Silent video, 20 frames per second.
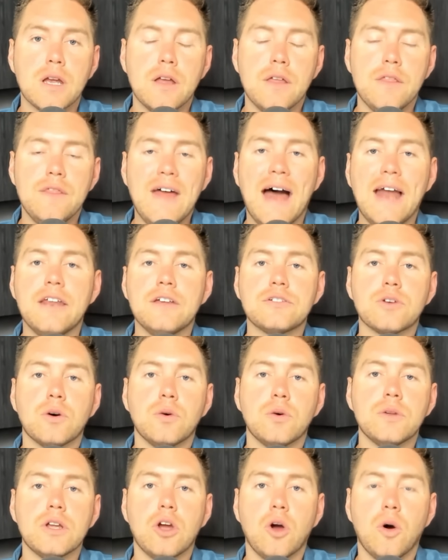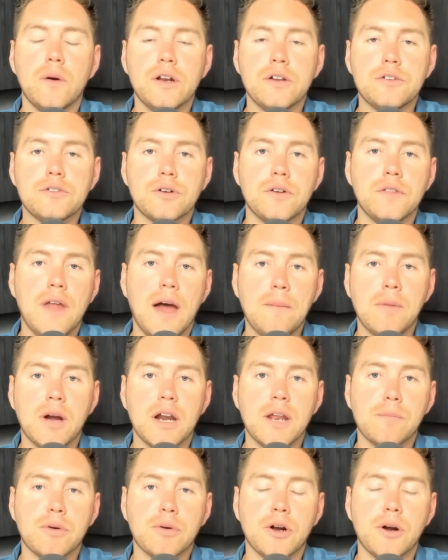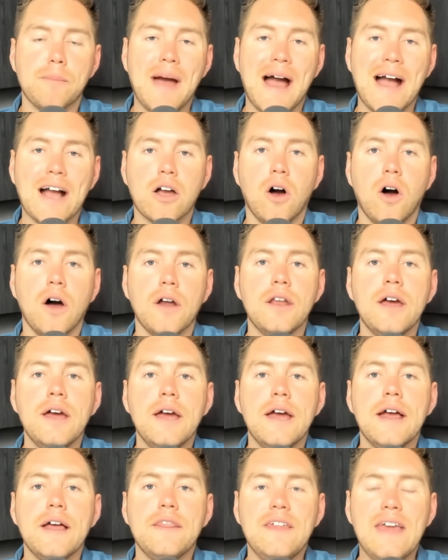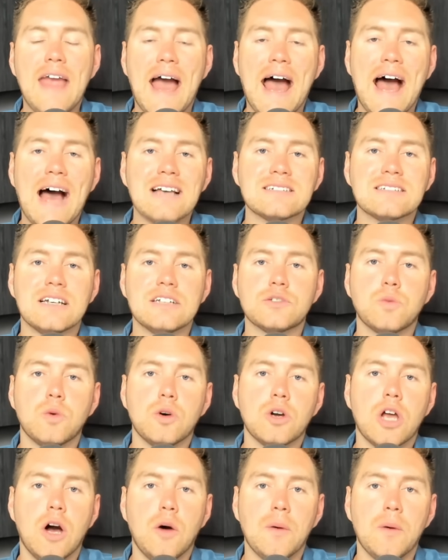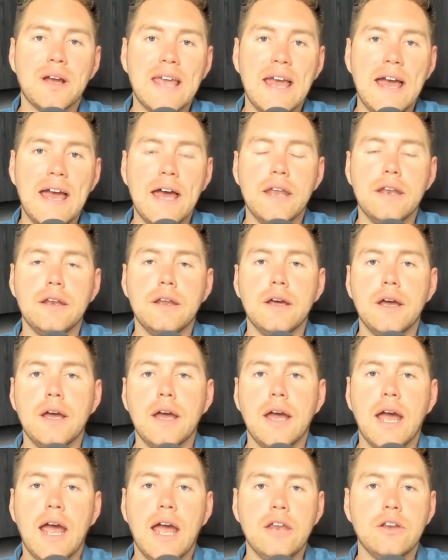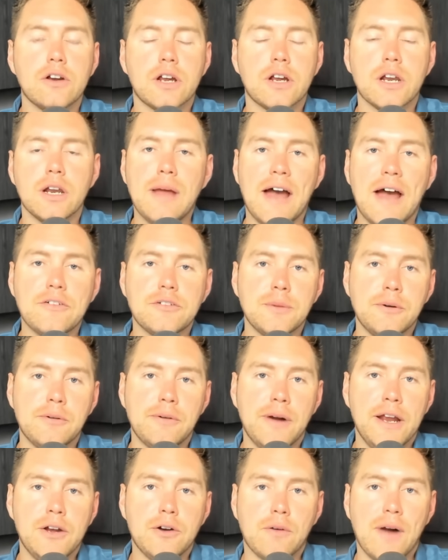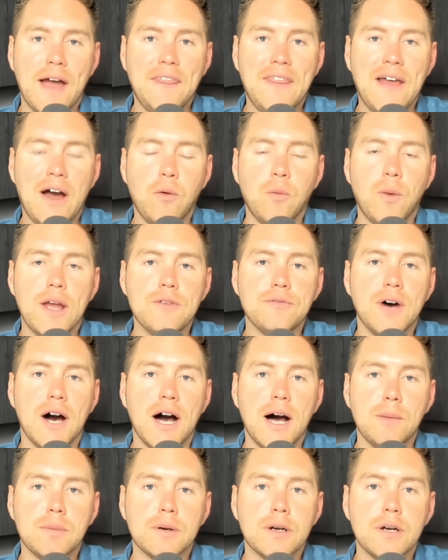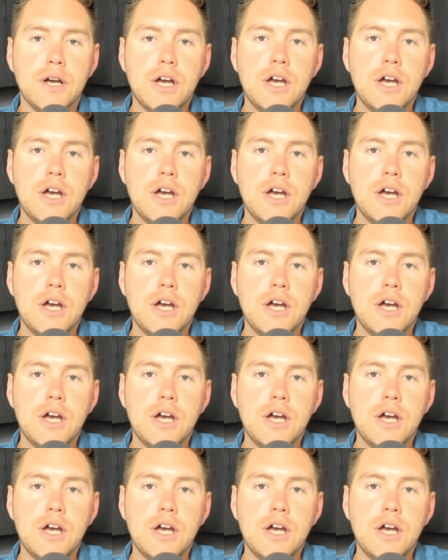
that is only going to turn that money printer back on. The assets will go again, and you're going to have to be ready to ride that wave up.